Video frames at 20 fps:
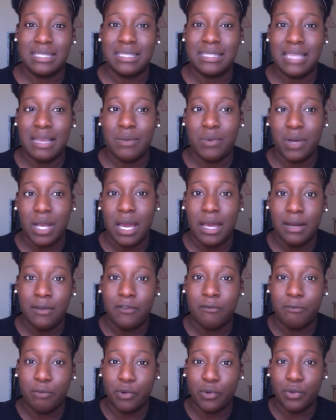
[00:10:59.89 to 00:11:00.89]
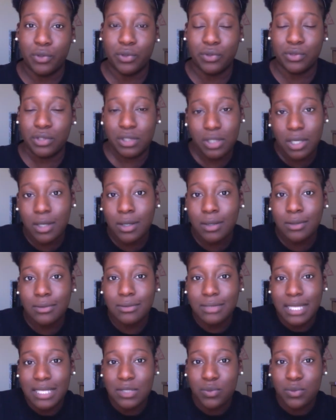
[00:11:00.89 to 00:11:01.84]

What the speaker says: they were kind of brutal. So that's